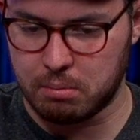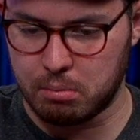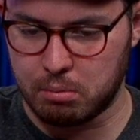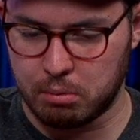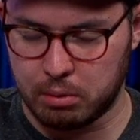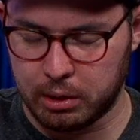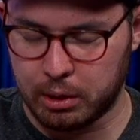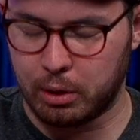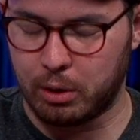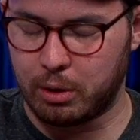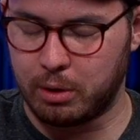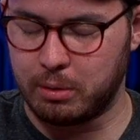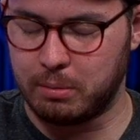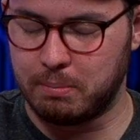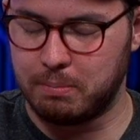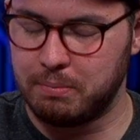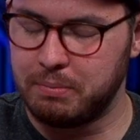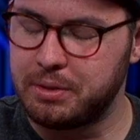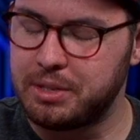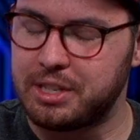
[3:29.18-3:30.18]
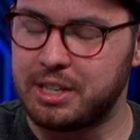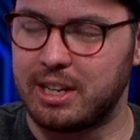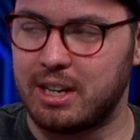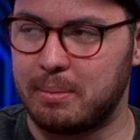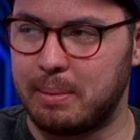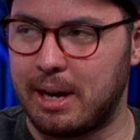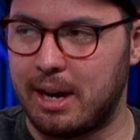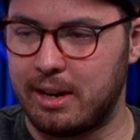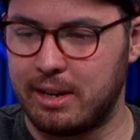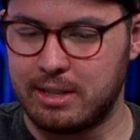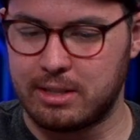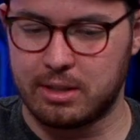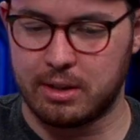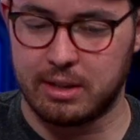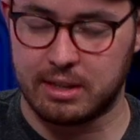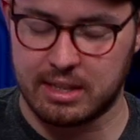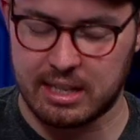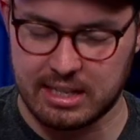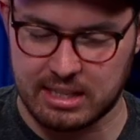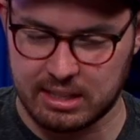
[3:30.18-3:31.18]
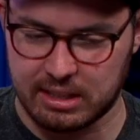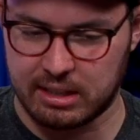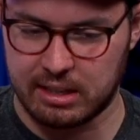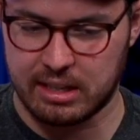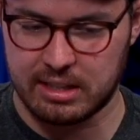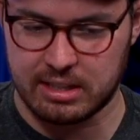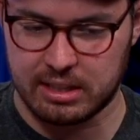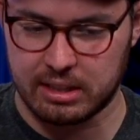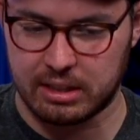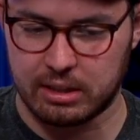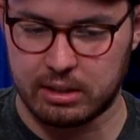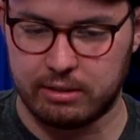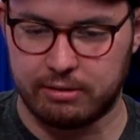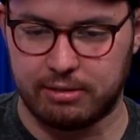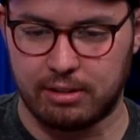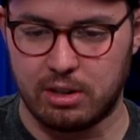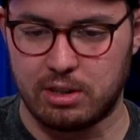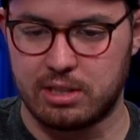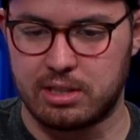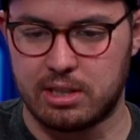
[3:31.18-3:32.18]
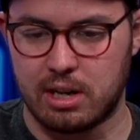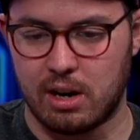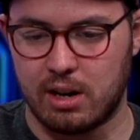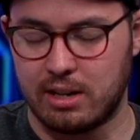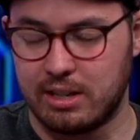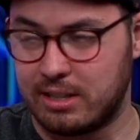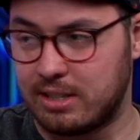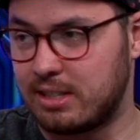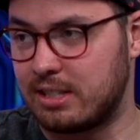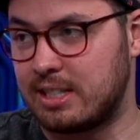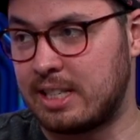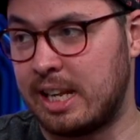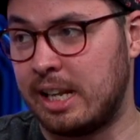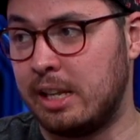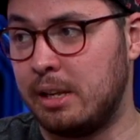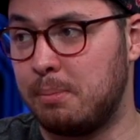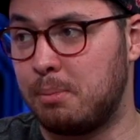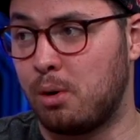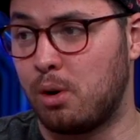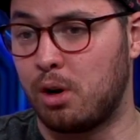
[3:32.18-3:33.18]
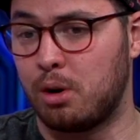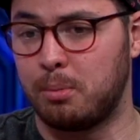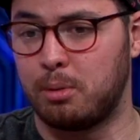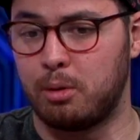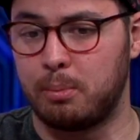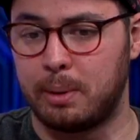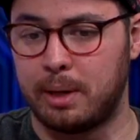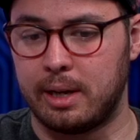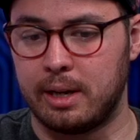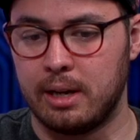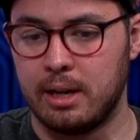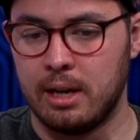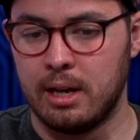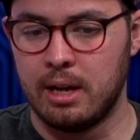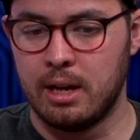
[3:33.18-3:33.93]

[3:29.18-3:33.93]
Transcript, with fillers: learn shit about it. So it's it's a it's a good first start and it's insanely portable, but